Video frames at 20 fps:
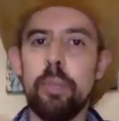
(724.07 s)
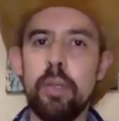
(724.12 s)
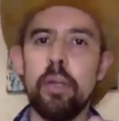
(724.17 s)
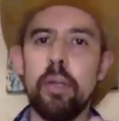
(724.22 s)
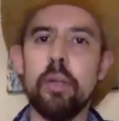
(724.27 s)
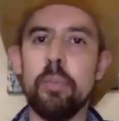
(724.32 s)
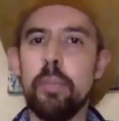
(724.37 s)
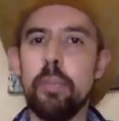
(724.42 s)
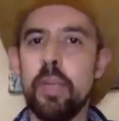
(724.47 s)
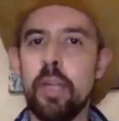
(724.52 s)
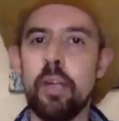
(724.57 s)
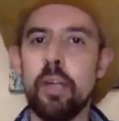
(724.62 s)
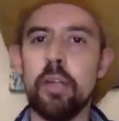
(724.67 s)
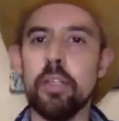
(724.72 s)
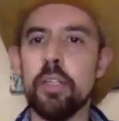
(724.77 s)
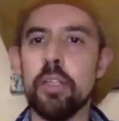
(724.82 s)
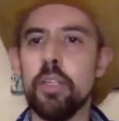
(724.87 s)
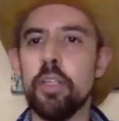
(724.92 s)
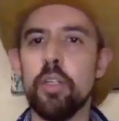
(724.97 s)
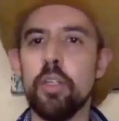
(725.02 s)
peer to peer.
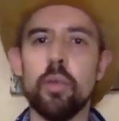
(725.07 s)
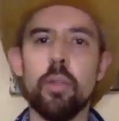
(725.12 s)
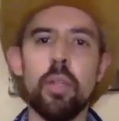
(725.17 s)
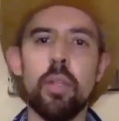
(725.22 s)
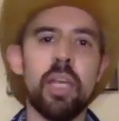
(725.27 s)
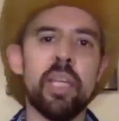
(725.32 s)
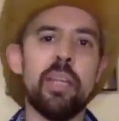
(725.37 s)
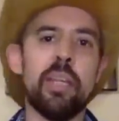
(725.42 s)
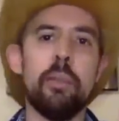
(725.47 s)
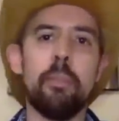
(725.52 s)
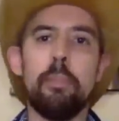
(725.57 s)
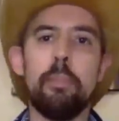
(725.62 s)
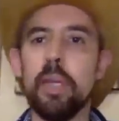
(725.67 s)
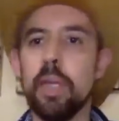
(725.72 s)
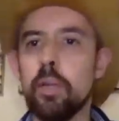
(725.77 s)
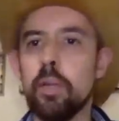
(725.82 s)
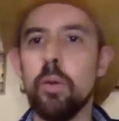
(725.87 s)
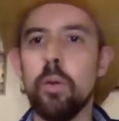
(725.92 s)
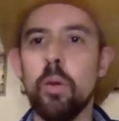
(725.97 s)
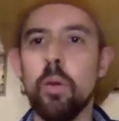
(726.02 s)
You can do it like in
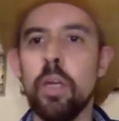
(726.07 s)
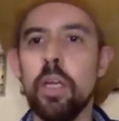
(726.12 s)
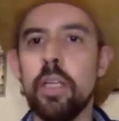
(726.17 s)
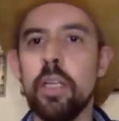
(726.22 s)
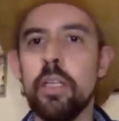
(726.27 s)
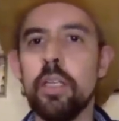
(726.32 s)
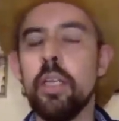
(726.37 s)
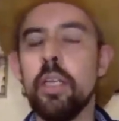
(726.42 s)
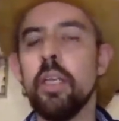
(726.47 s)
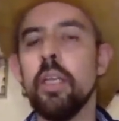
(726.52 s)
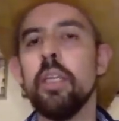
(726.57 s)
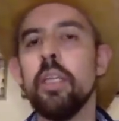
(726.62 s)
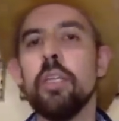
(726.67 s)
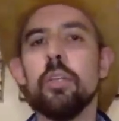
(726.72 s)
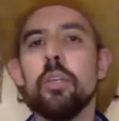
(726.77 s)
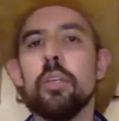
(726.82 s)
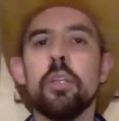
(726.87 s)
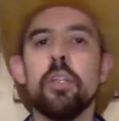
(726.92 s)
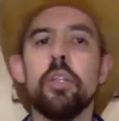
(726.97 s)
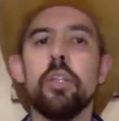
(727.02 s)
Bitcoin,
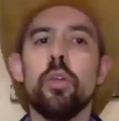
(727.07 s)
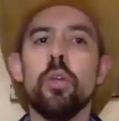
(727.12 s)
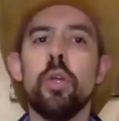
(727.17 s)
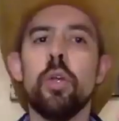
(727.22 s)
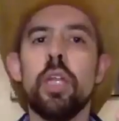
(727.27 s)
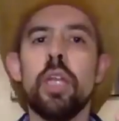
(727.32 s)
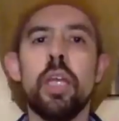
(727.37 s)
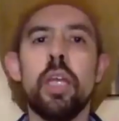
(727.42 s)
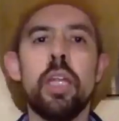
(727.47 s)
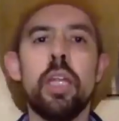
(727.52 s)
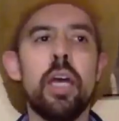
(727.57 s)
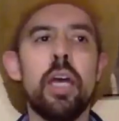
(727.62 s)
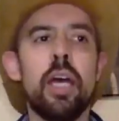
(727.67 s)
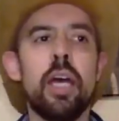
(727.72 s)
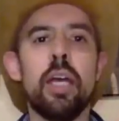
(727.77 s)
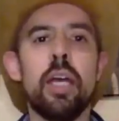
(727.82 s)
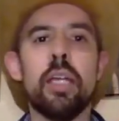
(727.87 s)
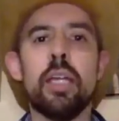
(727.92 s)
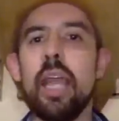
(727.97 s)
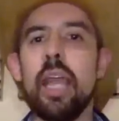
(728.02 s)
you can do it in a
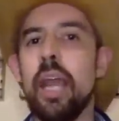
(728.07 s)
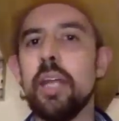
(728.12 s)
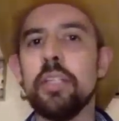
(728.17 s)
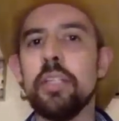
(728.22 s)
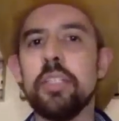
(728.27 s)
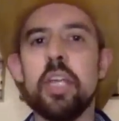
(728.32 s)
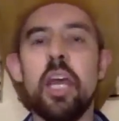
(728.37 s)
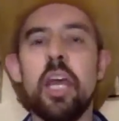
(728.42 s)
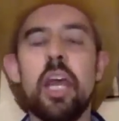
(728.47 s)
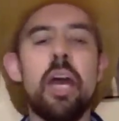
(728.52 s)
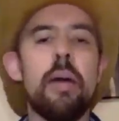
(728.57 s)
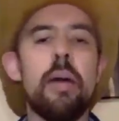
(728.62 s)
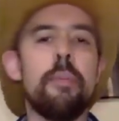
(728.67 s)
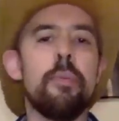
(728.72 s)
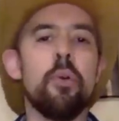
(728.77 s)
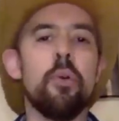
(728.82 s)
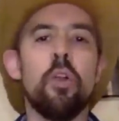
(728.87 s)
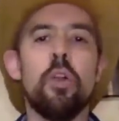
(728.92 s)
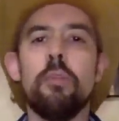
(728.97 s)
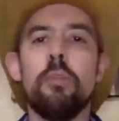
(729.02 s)
uh, Cash App
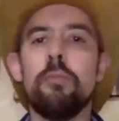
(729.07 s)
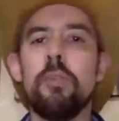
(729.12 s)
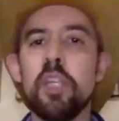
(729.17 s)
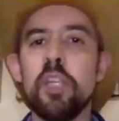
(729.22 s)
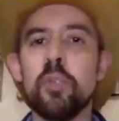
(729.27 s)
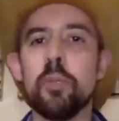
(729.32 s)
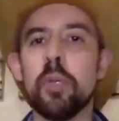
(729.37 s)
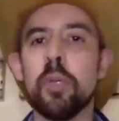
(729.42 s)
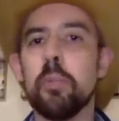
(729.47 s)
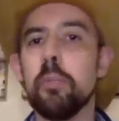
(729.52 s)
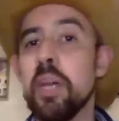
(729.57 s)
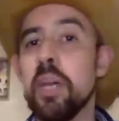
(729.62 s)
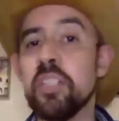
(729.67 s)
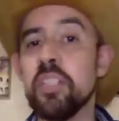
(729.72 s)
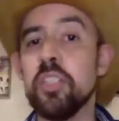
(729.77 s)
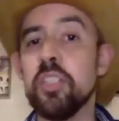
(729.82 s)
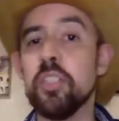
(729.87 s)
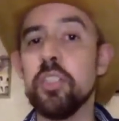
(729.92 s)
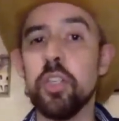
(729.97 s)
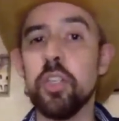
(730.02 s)
or Facebook
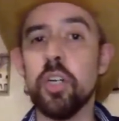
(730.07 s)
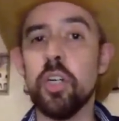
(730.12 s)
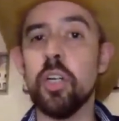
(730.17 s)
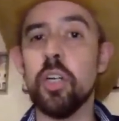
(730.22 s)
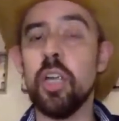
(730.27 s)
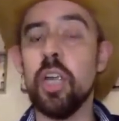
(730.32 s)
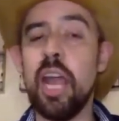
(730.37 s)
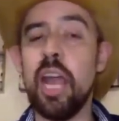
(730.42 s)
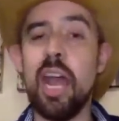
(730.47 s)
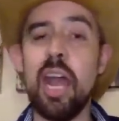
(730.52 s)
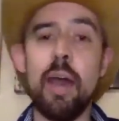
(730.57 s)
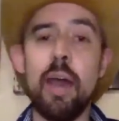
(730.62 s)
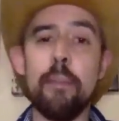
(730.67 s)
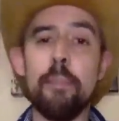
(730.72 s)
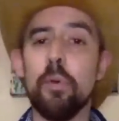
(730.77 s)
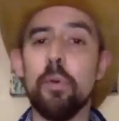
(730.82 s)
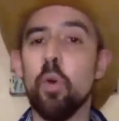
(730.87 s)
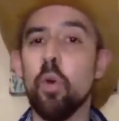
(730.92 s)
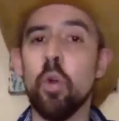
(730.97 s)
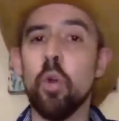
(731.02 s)
Messenger app
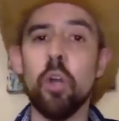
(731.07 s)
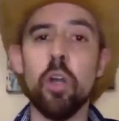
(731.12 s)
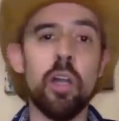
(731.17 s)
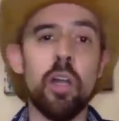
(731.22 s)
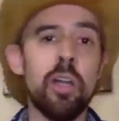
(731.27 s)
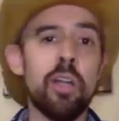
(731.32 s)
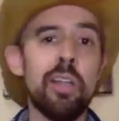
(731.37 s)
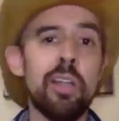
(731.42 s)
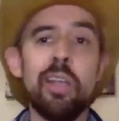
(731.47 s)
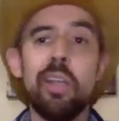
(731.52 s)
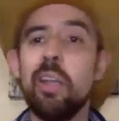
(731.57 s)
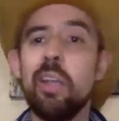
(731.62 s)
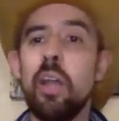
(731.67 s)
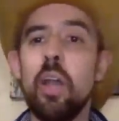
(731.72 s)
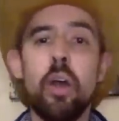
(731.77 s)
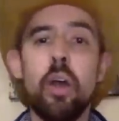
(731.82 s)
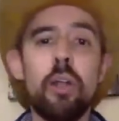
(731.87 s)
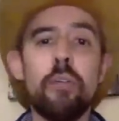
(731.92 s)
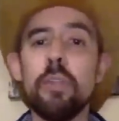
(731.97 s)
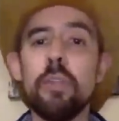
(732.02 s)
or
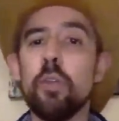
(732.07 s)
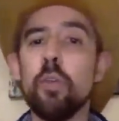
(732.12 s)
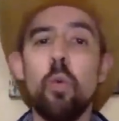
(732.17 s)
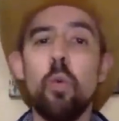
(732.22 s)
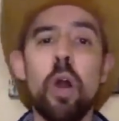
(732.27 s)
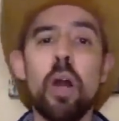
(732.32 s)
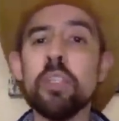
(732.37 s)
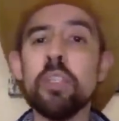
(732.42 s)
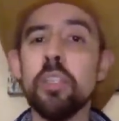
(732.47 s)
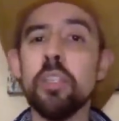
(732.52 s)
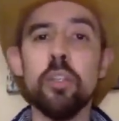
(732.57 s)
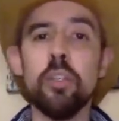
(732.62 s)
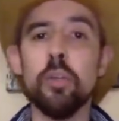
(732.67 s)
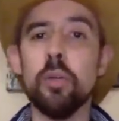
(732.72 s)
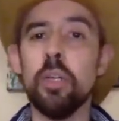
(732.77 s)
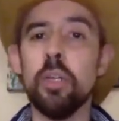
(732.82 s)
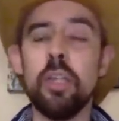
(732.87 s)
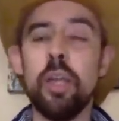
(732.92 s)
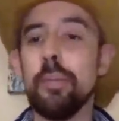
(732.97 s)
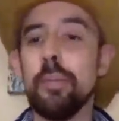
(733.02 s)
however you want to do
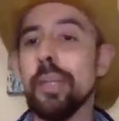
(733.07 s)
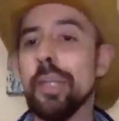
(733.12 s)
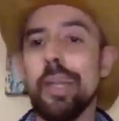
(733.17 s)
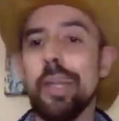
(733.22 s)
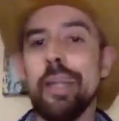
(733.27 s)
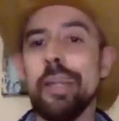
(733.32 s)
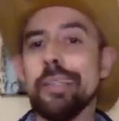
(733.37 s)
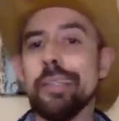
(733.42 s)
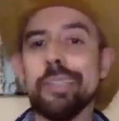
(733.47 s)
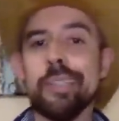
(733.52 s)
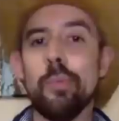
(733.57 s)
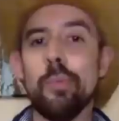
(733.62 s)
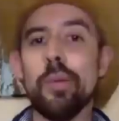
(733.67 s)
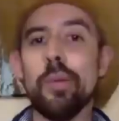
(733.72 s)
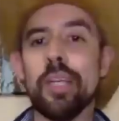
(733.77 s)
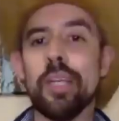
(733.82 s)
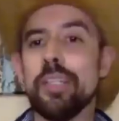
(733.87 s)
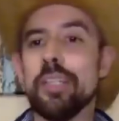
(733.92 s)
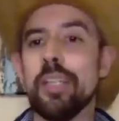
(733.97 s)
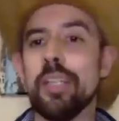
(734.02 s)
it. I mean, however you want to
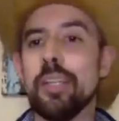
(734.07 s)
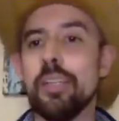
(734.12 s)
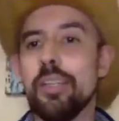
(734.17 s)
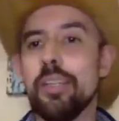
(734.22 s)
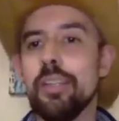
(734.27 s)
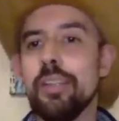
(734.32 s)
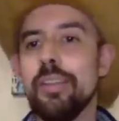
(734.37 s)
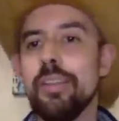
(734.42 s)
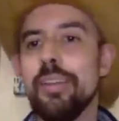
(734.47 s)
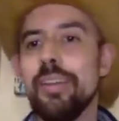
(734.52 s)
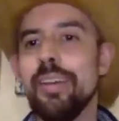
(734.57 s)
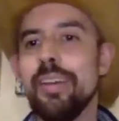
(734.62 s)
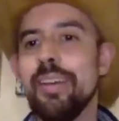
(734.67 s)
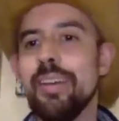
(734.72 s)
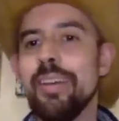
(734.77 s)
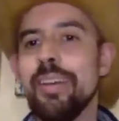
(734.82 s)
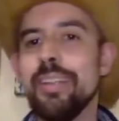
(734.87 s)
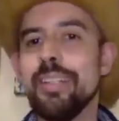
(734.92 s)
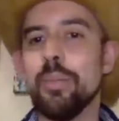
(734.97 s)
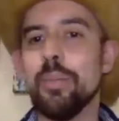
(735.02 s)
pay.
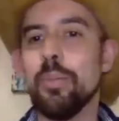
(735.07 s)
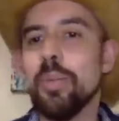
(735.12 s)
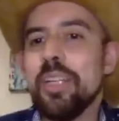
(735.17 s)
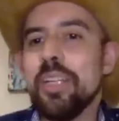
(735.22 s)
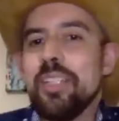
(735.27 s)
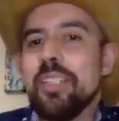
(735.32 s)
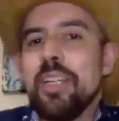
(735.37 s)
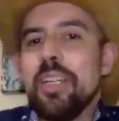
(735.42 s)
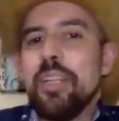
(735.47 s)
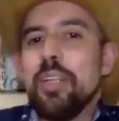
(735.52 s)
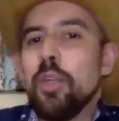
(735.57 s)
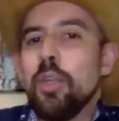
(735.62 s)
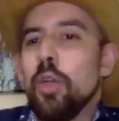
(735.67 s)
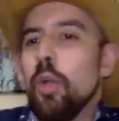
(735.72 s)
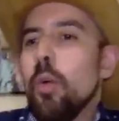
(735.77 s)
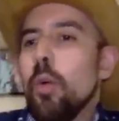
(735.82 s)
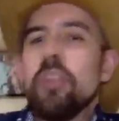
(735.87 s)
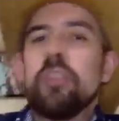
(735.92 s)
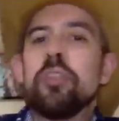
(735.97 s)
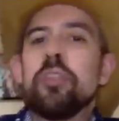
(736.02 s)
Yep. Someone could send you
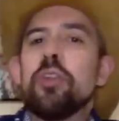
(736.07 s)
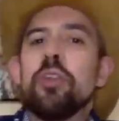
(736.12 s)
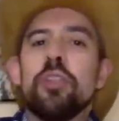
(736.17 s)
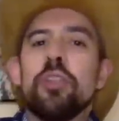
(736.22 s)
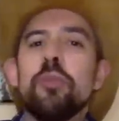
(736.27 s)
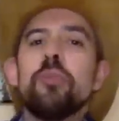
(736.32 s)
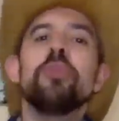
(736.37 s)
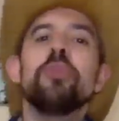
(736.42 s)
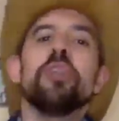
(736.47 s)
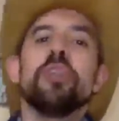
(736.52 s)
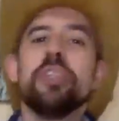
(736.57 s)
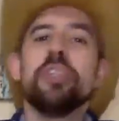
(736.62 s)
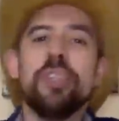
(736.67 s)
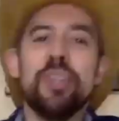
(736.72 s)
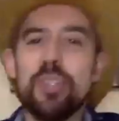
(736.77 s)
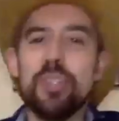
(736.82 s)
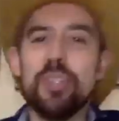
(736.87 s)
a Western Union or